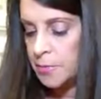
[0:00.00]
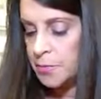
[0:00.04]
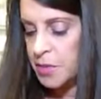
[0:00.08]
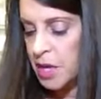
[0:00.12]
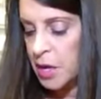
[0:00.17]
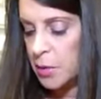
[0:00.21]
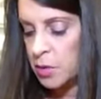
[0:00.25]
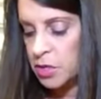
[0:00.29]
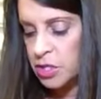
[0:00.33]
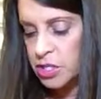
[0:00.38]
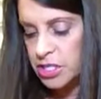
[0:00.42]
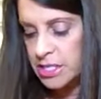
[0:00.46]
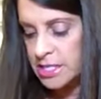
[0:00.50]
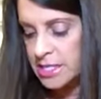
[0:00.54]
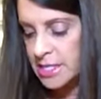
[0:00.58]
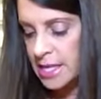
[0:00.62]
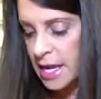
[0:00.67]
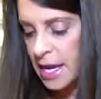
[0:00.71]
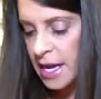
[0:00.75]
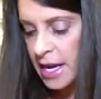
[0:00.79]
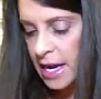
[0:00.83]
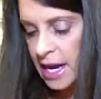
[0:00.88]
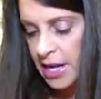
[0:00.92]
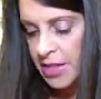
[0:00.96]
they were just
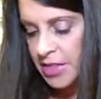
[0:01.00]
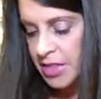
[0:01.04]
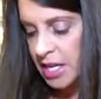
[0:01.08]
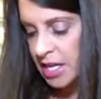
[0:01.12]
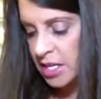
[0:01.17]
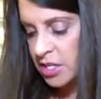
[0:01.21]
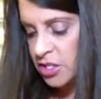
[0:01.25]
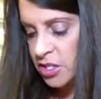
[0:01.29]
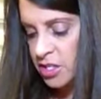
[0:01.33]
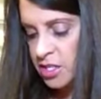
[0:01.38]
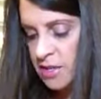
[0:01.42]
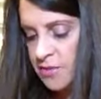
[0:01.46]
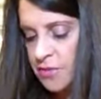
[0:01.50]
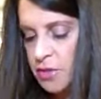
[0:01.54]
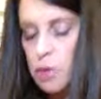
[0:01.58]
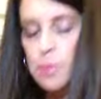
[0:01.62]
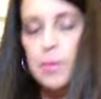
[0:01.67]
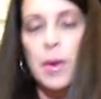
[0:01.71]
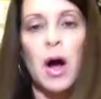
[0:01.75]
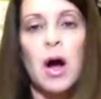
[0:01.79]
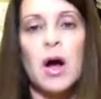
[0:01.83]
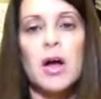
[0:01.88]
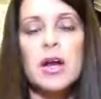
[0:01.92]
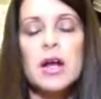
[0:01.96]
saying, I think just if you
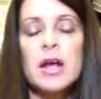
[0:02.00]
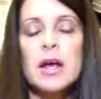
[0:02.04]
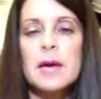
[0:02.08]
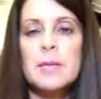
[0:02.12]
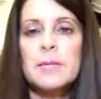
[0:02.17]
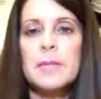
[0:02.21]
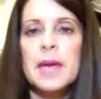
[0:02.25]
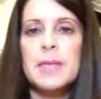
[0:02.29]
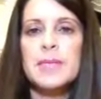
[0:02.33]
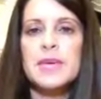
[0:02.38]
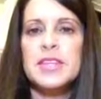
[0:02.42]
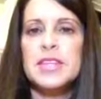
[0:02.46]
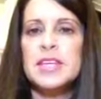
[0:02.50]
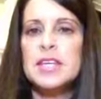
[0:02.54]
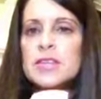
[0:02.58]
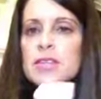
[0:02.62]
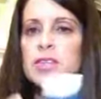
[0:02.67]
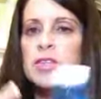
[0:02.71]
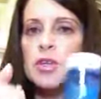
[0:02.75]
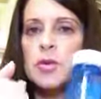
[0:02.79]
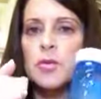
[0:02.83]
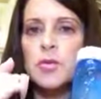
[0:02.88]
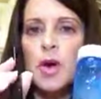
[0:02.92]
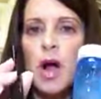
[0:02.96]
bought maybe these
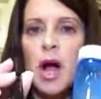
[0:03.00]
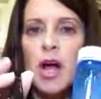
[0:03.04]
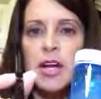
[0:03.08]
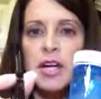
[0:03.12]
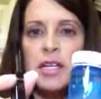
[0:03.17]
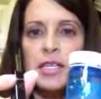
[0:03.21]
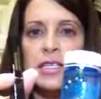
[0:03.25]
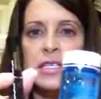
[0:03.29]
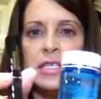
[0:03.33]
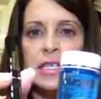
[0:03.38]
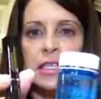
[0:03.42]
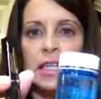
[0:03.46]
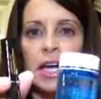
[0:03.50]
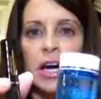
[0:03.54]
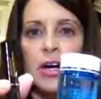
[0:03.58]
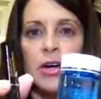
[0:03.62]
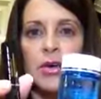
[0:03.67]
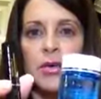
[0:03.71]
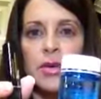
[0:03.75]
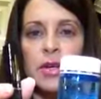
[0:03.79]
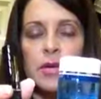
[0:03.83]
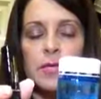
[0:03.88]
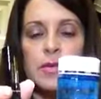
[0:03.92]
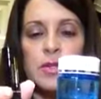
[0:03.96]
two products
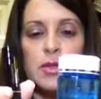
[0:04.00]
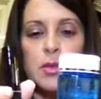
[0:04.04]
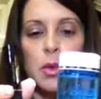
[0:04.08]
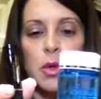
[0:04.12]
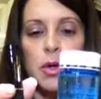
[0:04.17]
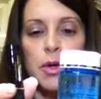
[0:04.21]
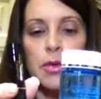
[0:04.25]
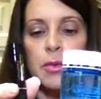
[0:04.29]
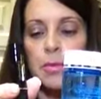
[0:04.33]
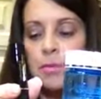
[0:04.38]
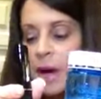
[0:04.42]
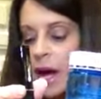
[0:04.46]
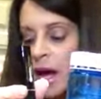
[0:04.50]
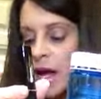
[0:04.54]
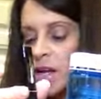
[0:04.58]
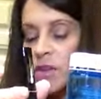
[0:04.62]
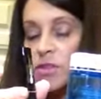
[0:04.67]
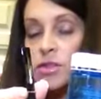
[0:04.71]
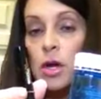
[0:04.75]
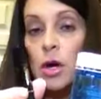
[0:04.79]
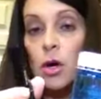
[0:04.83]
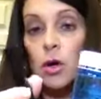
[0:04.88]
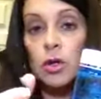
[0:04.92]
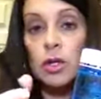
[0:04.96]
alone, it was worth
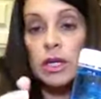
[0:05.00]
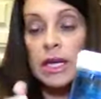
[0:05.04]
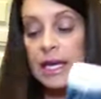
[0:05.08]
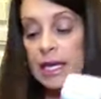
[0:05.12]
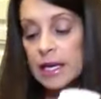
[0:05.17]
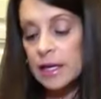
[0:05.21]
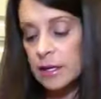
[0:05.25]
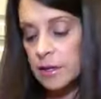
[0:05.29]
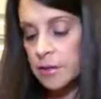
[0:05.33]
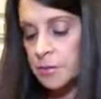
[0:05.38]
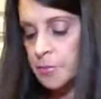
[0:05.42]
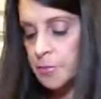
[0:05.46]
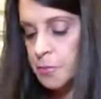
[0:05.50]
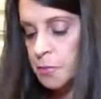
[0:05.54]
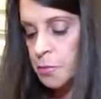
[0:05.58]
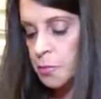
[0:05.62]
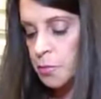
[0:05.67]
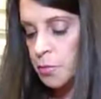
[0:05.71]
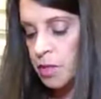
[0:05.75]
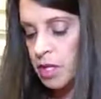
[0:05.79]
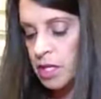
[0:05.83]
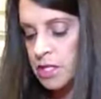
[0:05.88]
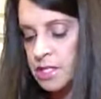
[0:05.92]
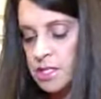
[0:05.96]
buying the whole kit.
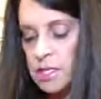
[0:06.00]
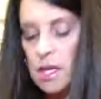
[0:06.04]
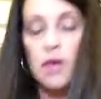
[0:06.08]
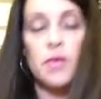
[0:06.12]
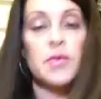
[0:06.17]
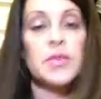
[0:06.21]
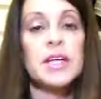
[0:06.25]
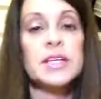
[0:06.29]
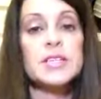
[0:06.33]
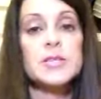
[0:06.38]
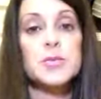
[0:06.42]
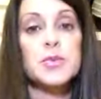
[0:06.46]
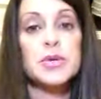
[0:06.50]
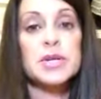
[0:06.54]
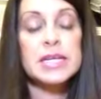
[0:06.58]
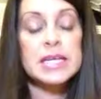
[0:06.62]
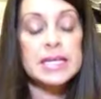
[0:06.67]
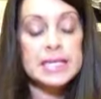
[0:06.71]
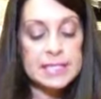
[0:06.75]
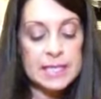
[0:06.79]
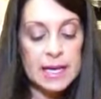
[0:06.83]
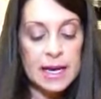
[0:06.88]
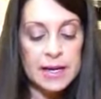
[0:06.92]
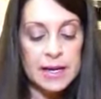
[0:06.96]
So that's pretty
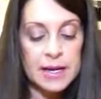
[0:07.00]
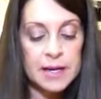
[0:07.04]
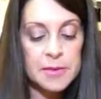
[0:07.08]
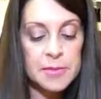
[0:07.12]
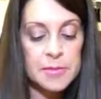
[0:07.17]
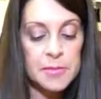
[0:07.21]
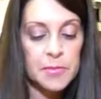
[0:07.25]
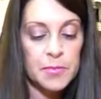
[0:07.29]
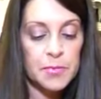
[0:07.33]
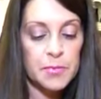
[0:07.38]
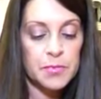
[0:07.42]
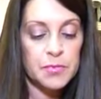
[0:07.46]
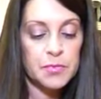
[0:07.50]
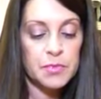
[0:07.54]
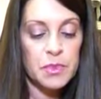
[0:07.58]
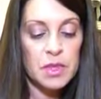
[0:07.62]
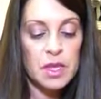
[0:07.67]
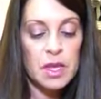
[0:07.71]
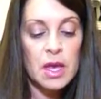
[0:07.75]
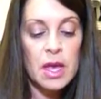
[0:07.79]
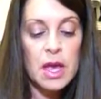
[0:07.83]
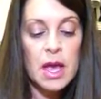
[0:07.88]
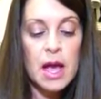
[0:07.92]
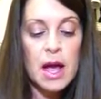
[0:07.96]
exciting.
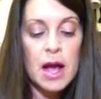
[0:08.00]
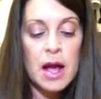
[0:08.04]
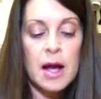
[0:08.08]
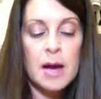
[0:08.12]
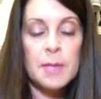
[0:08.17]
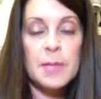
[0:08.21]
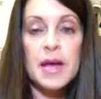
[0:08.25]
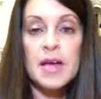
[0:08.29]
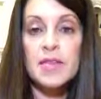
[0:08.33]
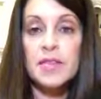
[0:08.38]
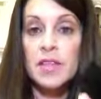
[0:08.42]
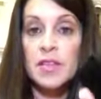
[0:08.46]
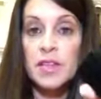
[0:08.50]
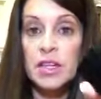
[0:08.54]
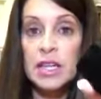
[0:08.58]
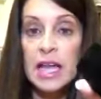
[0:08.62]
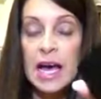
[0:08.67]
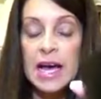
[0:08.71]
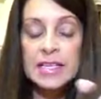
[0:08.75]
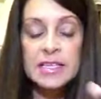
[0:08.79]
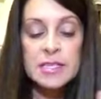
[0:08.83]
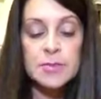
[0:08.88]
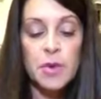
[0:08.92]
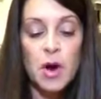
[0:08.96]
And then the
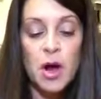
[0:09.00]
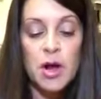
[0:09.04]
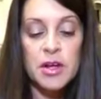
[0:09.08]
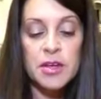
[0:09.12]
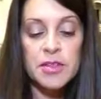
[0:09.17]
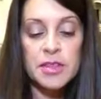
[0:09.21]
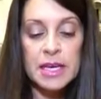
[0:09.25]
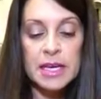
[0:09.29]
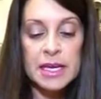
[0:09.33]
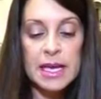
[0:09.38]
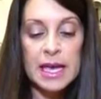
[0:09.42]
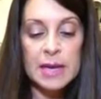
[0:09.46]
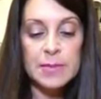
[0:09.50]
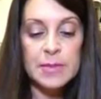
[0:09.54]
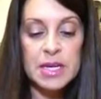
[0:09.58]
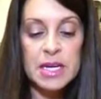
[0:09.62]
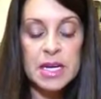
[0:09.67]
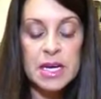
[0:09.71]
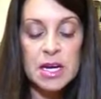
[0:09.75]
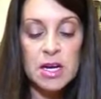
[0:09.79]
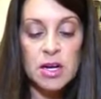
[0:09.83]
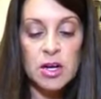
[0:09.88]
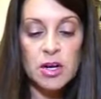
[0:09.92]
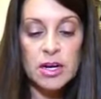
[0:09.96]
last product that came in
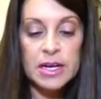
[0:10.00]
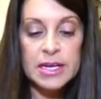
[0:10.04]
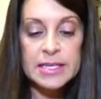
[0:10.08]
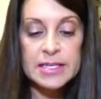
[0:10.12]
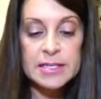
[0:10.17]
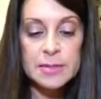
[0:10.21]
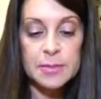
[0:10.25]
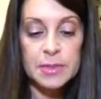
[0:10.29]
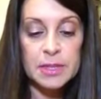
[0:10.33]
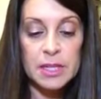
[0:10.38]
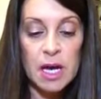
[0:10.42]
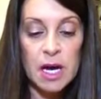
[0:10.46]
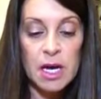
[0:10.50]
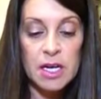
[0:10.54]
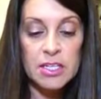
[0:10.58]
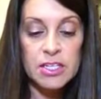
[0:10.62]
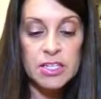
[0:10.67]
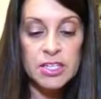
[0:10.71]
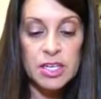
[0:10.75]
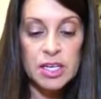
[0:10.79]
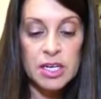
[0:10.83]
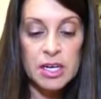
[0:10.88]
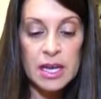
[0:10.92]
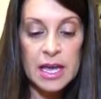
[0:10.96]
here is a
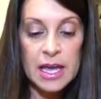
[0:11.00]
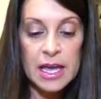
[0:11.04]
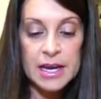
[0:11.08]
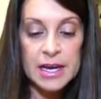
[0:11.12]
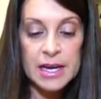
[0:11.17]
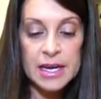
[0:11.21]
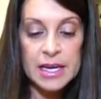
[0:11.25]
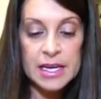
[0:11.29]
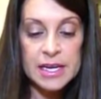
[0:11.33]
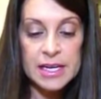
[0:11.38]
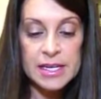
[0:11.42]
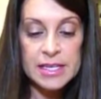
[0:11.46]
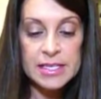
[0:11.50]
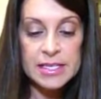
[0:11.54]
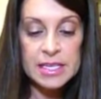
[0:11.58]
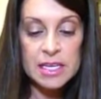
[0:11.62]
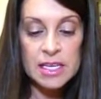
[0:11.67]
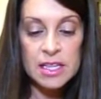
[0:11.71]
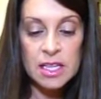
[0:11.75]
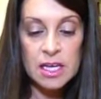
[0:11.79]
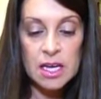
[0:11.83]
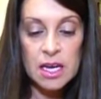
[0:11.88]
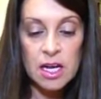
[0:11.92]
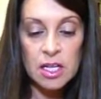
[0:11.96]
blush, and it is
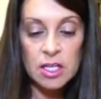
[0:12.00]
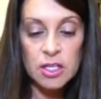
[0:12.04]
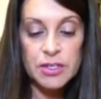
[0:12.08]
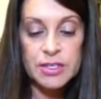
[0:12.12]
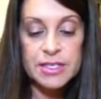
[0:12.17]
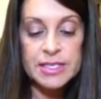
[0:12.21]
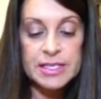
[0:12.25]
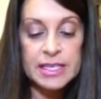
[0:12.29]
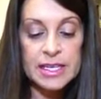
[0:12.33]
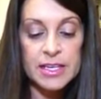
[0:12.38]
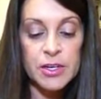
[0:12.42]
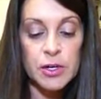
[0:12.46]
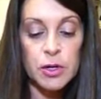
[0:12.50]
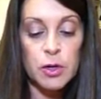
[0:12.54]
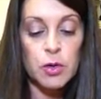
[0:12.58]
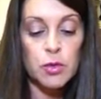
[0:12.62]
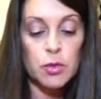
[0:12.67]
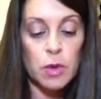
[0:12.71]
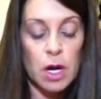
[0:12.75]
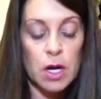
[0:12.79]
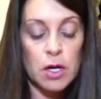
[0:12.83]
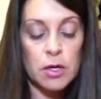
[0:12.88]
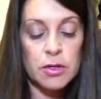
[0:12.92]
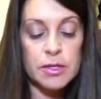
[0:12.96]
in the color Cedar
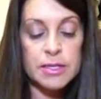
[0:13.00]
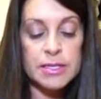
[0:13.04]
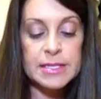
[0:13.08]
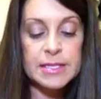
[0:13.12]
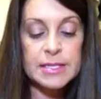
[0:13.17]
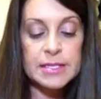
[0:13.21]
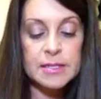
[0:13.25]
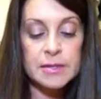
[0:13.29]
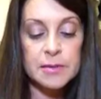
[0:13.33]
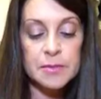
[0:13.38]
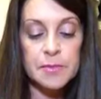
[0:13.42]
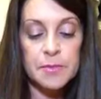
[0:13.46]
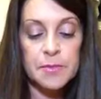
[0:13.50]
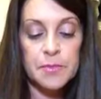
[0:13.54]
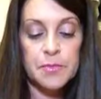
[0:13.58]
Rose.